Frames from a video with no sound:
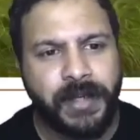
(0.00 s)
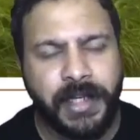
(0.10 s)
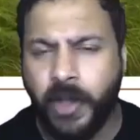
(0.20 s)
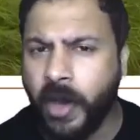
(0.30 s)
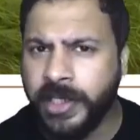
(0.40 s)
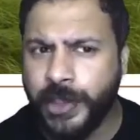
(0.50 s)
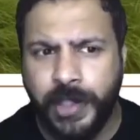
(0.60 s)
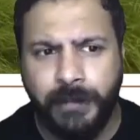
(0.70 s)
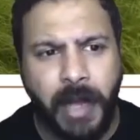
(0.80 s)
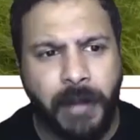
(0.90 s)
In accordance
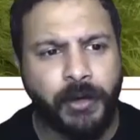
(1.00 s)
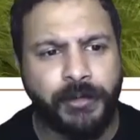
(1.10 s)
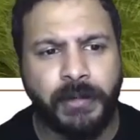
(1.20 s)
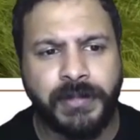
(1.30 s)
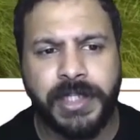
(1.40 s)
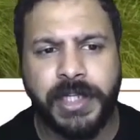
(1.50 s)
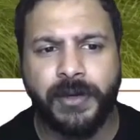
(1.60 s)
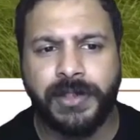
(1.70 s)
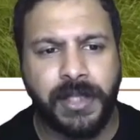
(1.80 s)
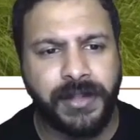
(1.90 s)
with a memo from
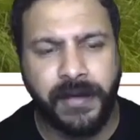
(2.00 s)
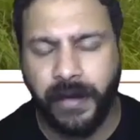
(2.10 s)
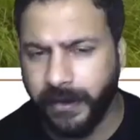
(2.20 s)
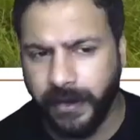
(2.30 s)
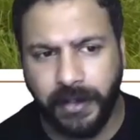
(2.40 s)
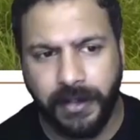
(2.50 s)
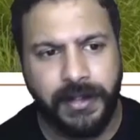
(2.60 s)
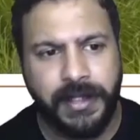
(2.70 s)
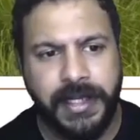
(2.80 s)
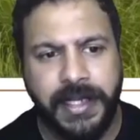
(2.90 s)
CEO Satya Nadella,
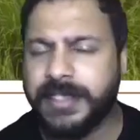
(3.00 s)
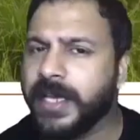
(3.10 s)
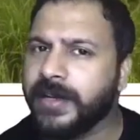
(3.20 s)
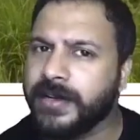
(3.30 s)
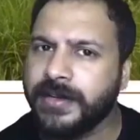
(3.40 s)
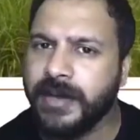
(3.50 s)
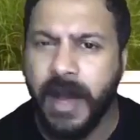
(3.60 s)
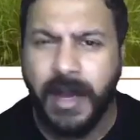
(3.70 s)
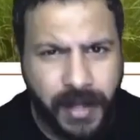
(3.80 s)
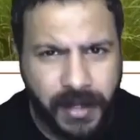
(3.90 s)
he said,
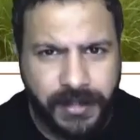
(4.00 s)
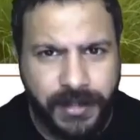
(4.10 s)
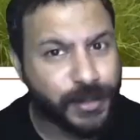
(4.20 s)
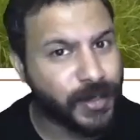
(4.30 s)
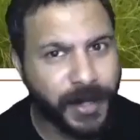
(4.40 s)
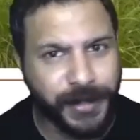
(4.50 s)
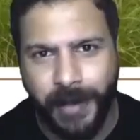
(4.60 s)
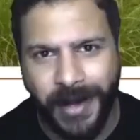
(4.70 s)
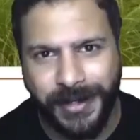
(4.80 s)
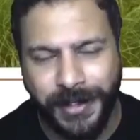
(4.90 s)
Our talent is in high
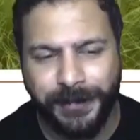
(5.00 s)
demand.